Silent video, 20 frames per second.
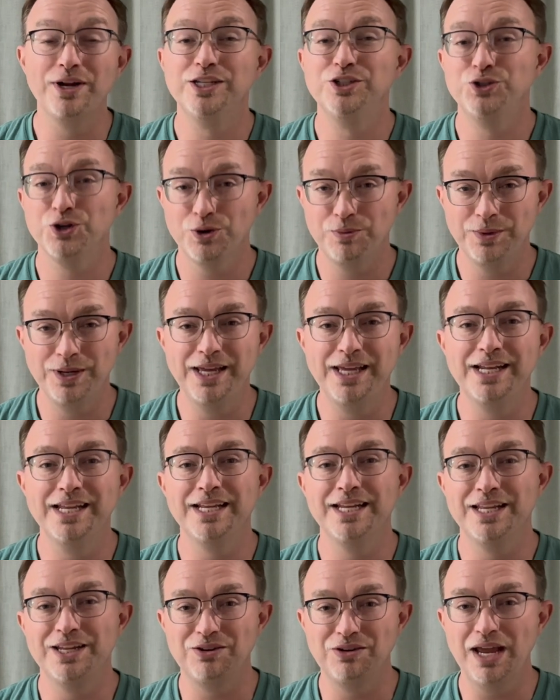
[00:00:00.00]

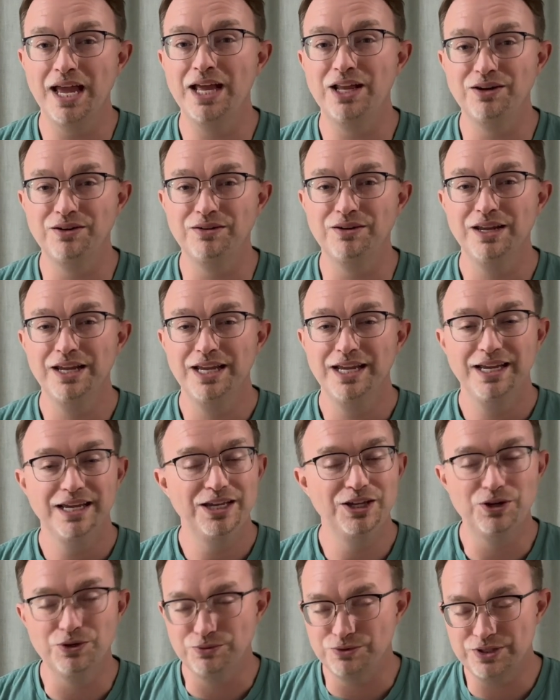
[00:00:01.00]
germinated and
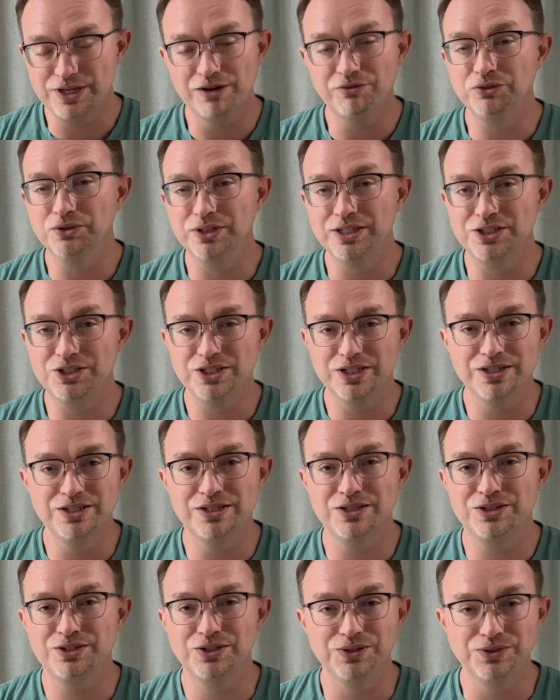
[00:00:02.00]
several
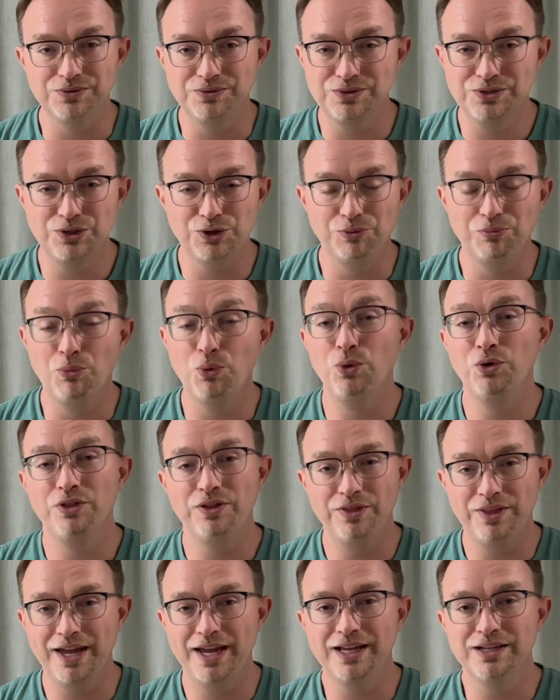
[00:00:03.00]
inches to more
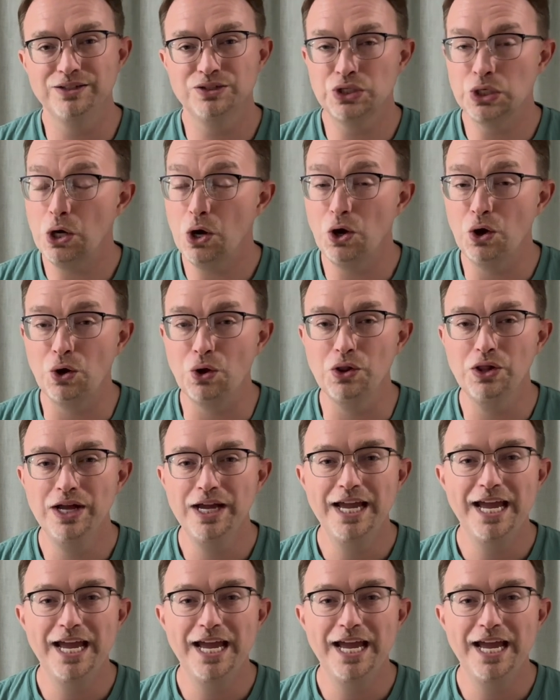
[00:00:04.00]
than that tall.